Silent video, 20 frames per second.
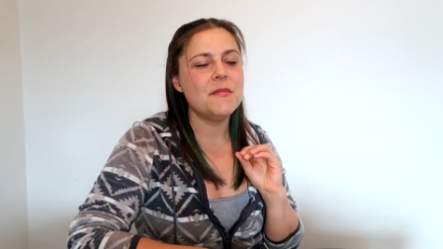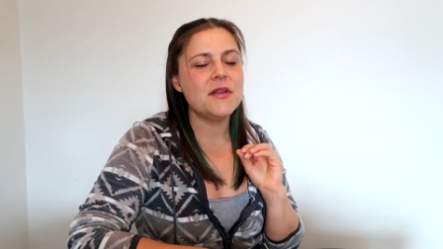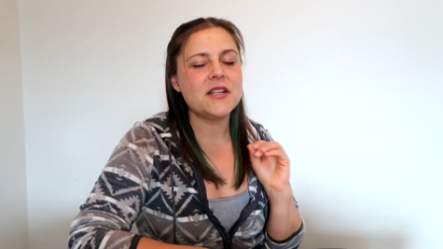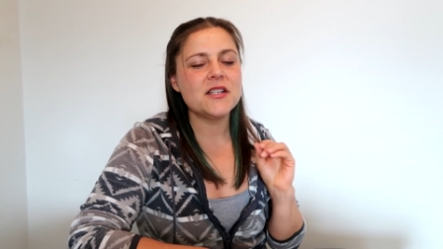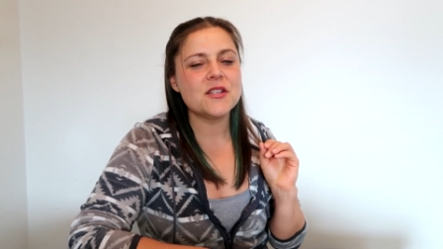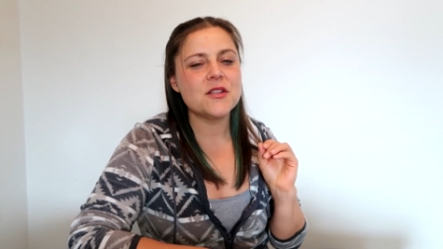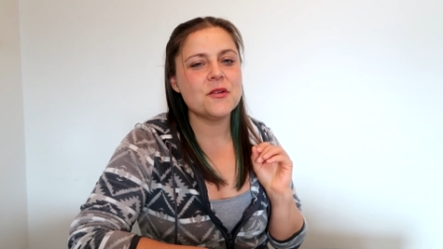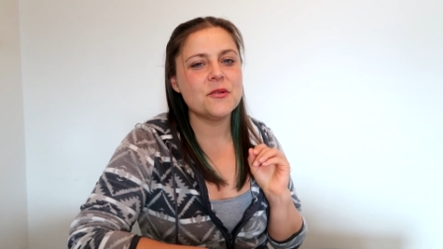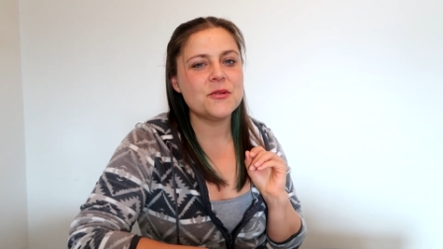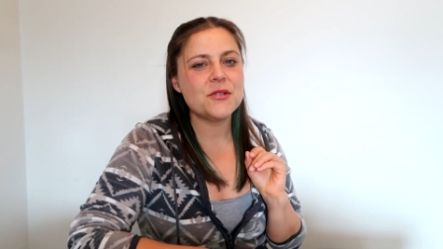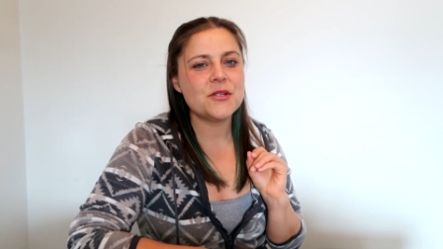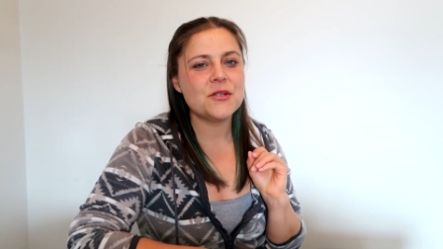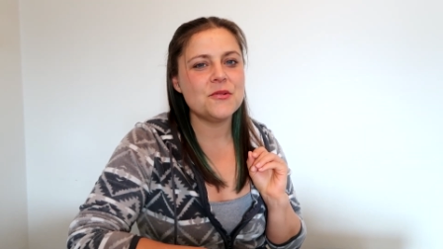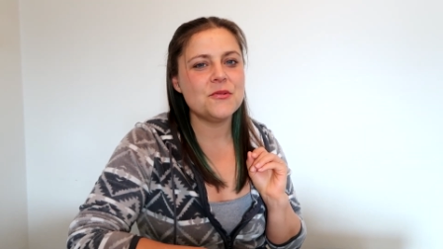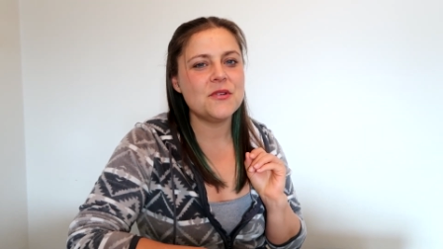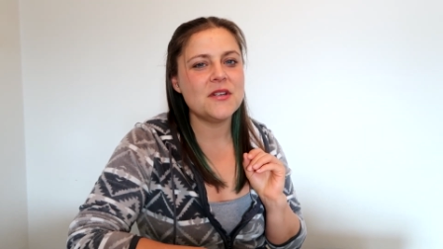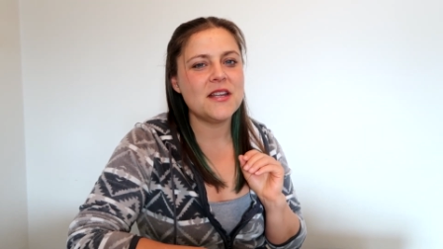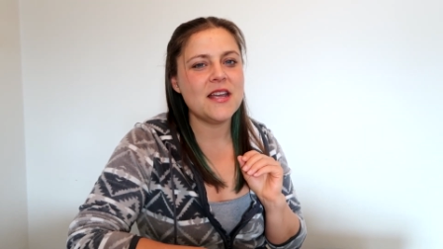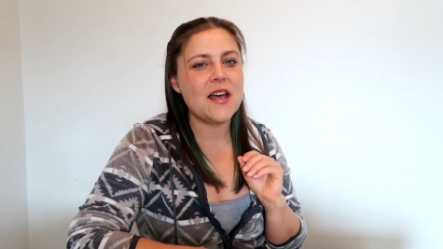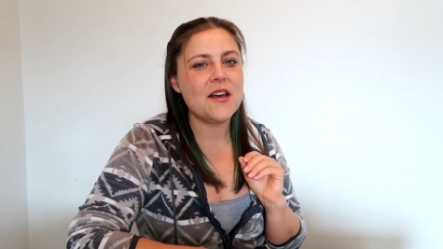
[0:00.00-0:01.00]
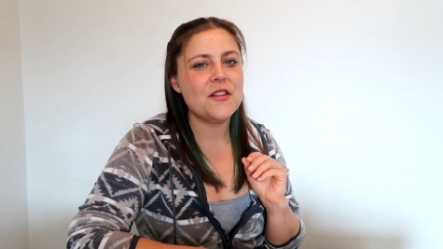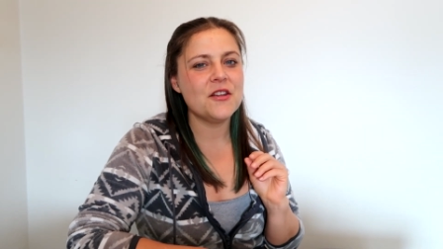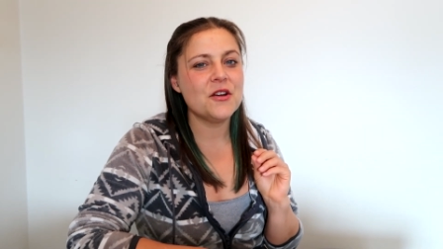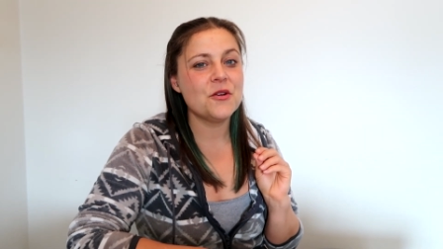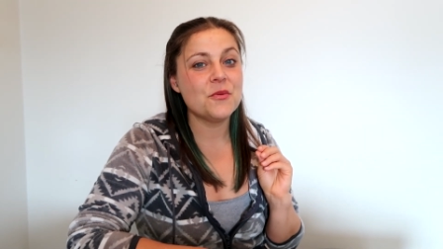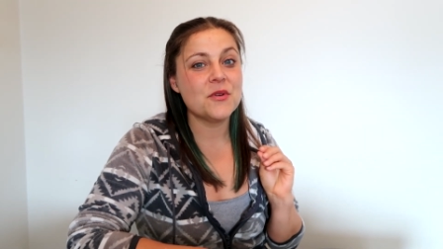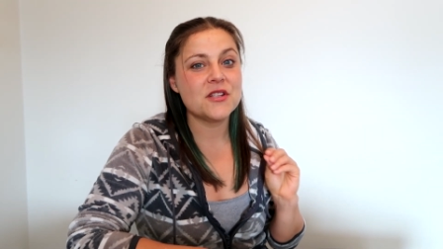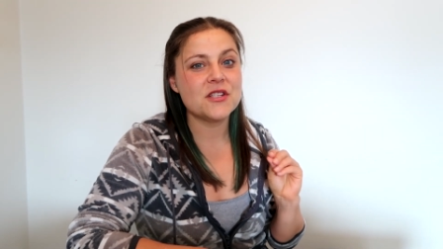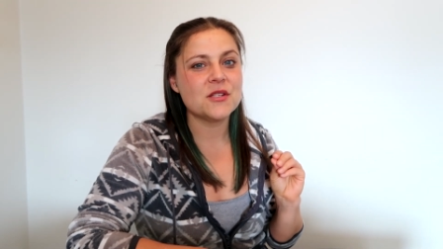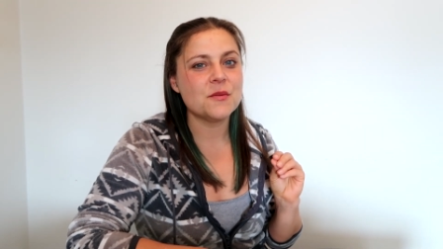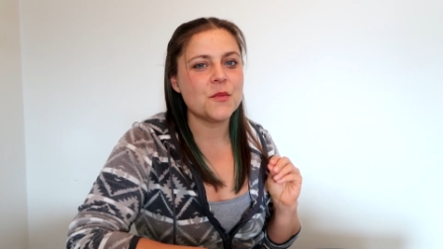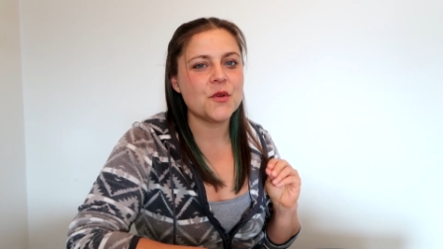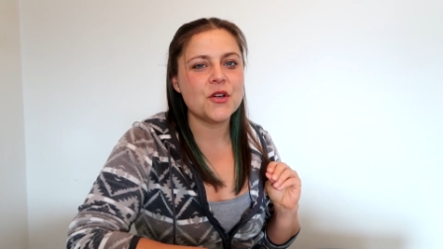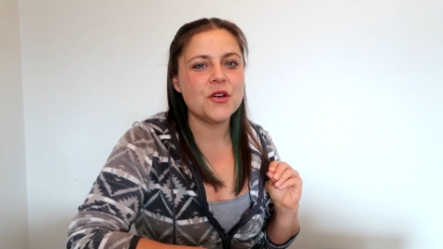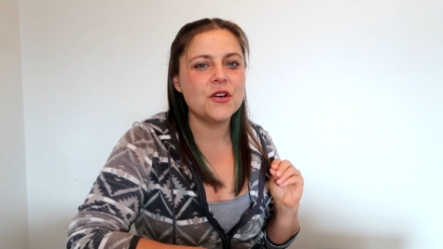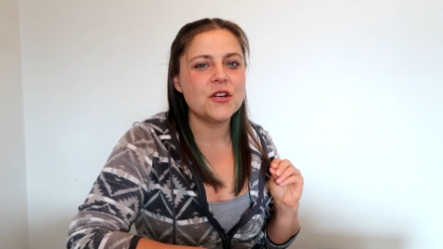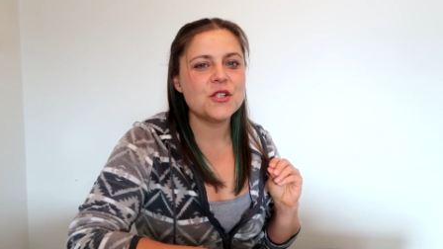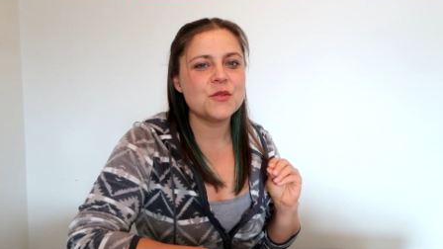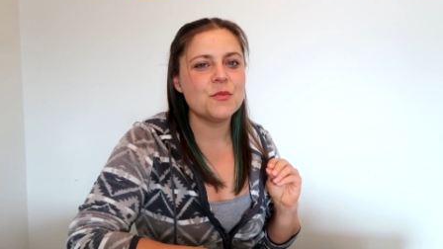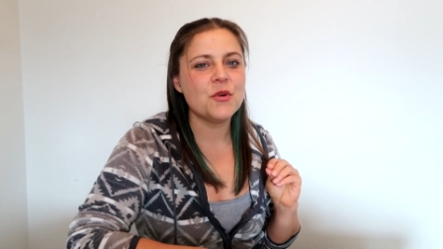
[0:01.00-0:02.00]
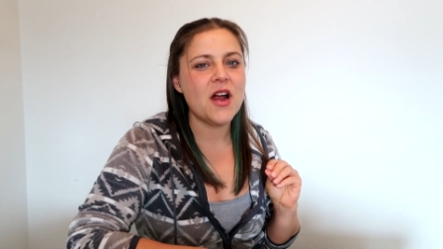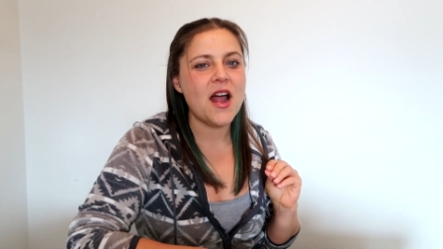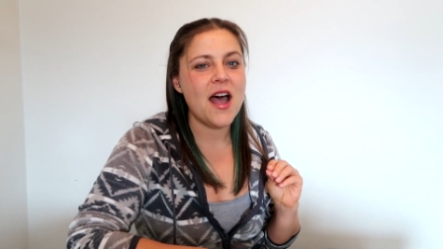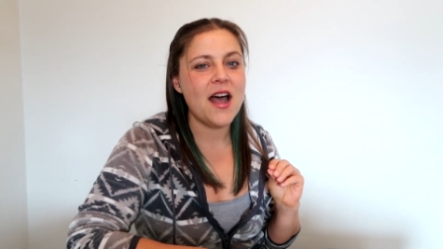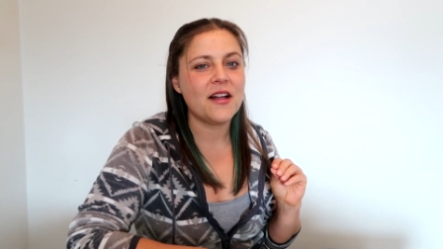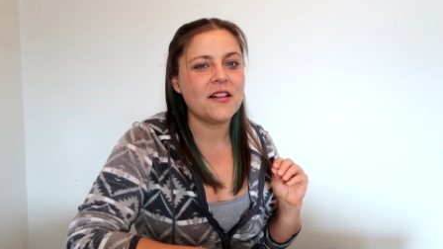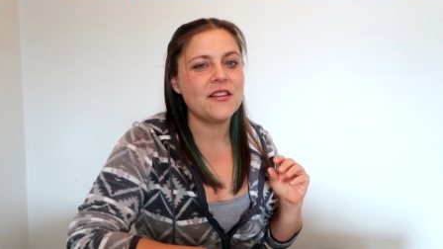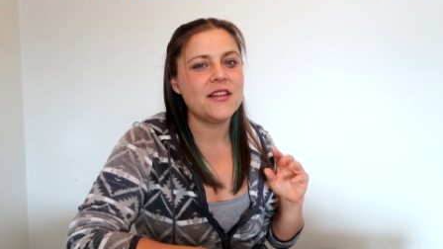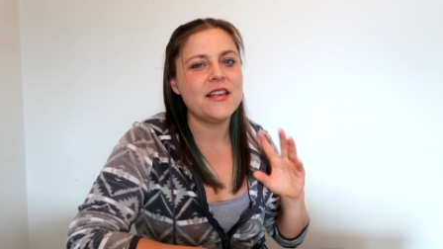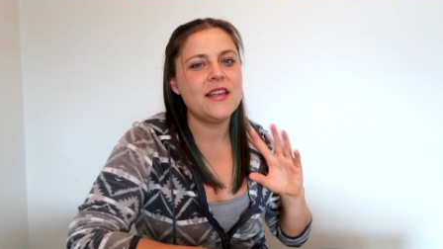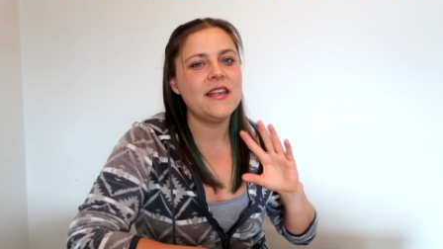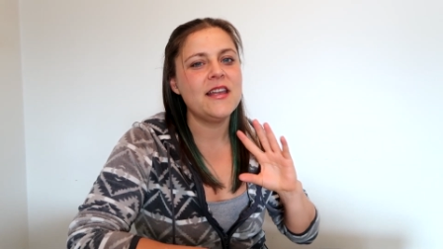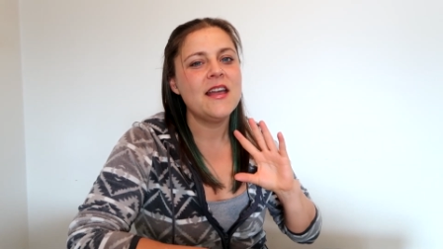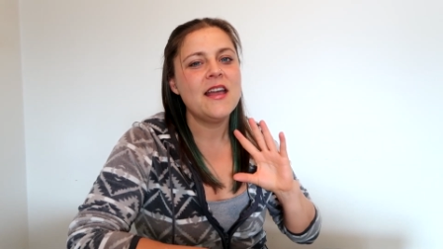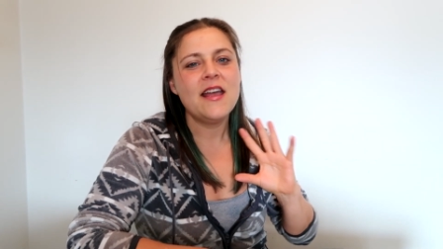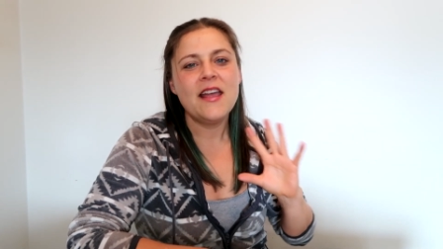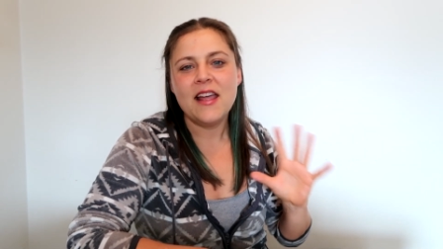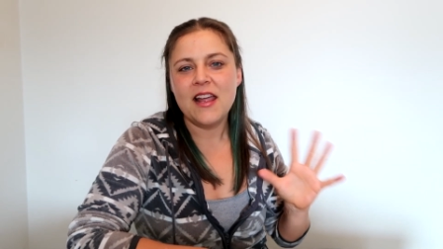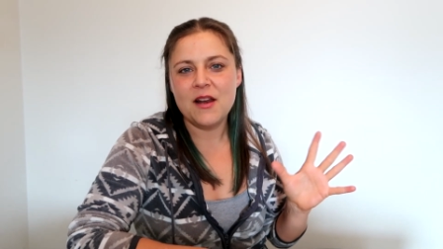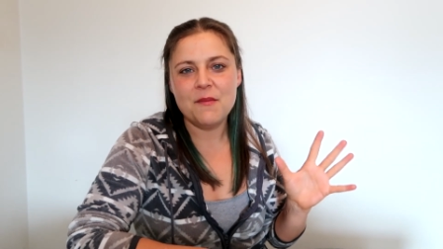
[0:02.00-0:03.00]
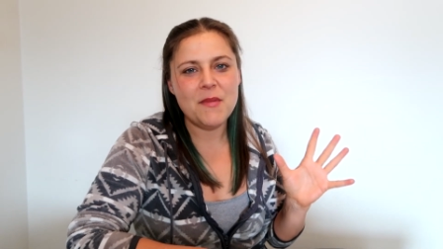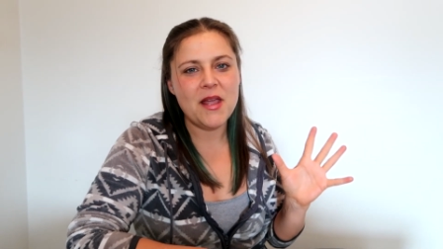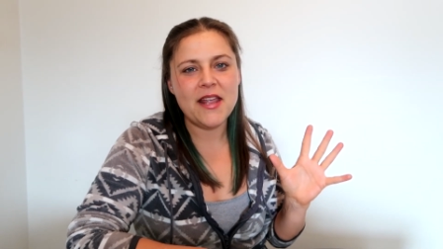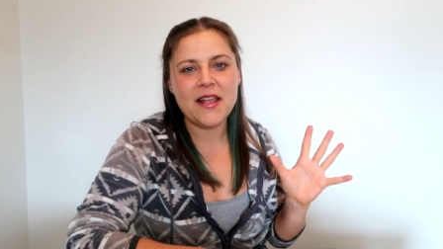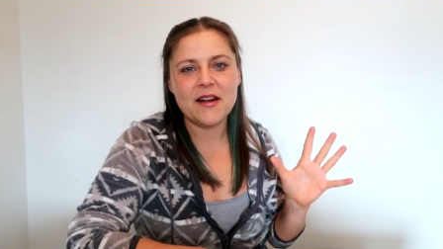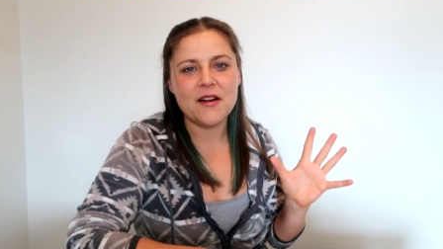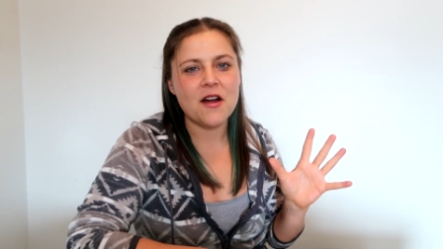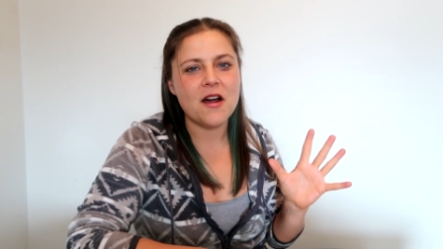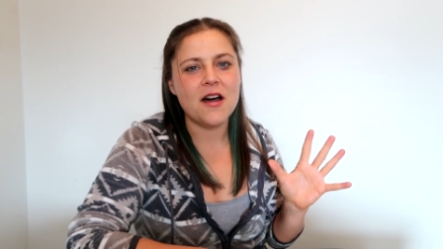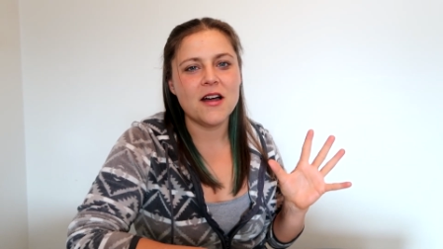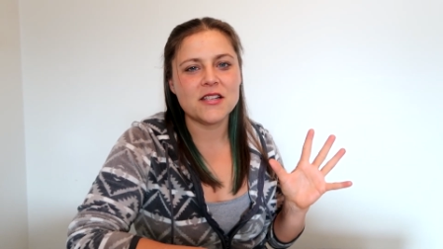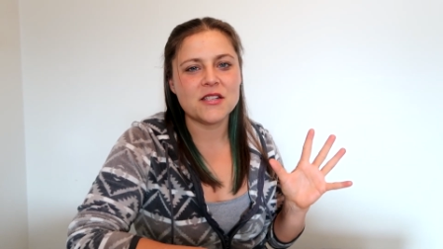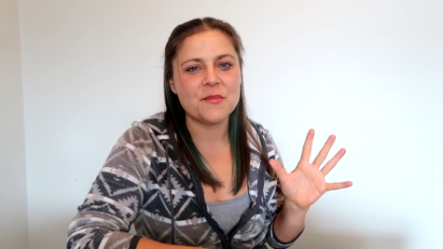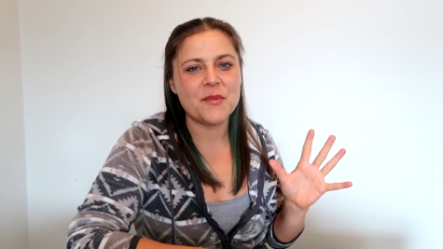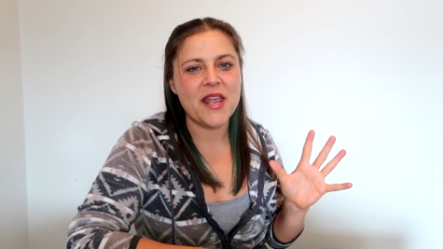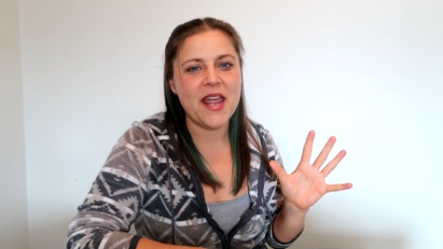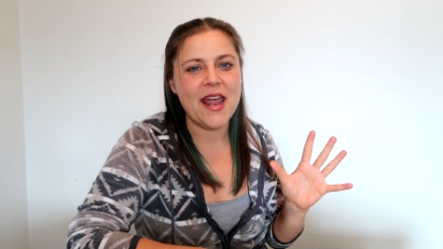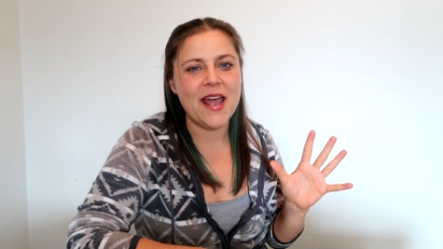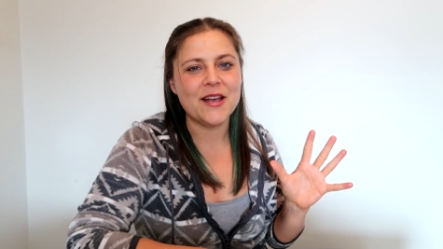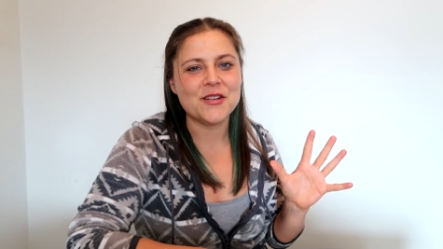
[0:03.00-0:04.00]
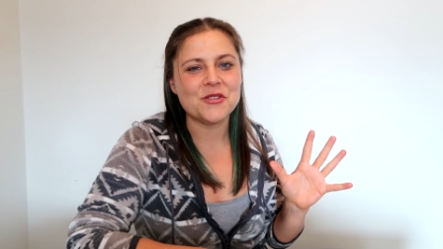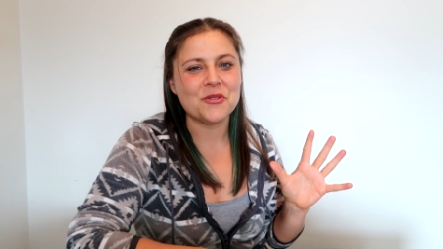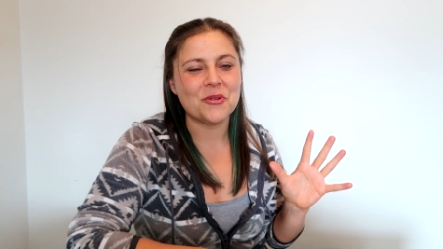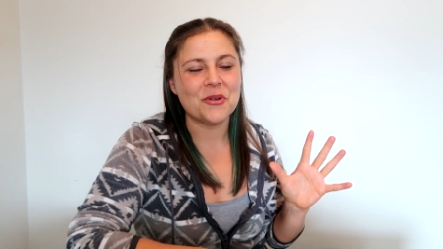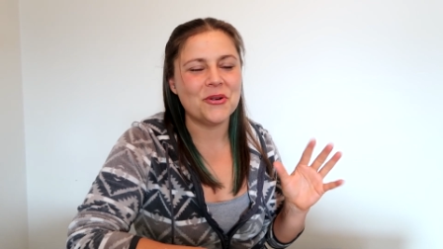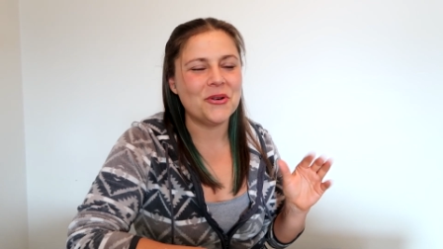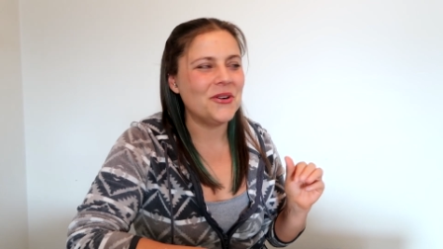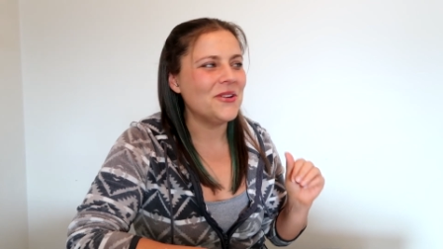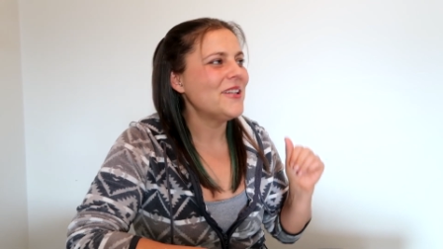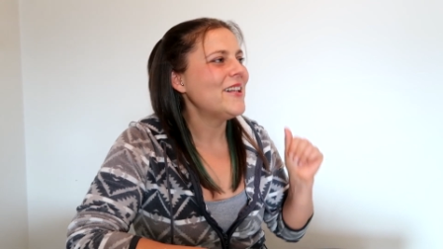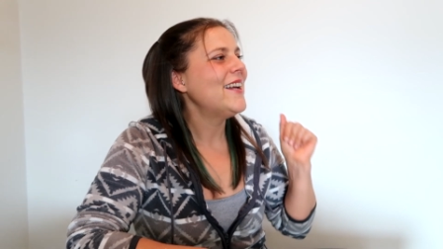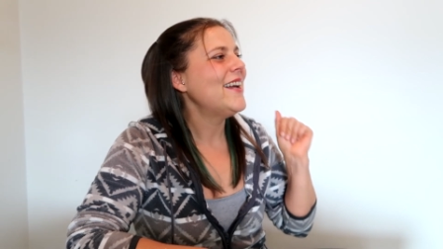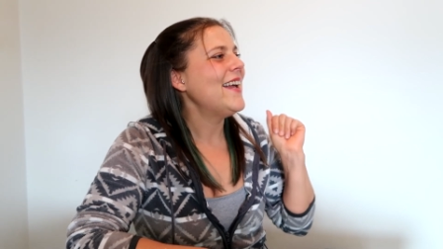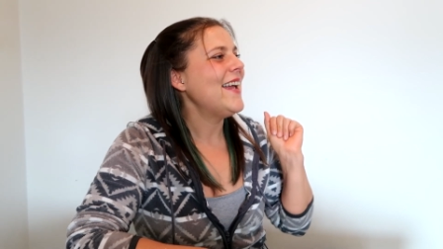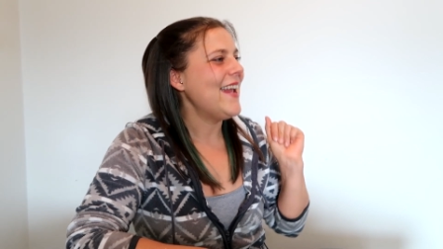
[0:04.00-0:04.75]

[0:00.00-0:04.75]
mix those two together with some cooked broccoli and make an awesome casserole.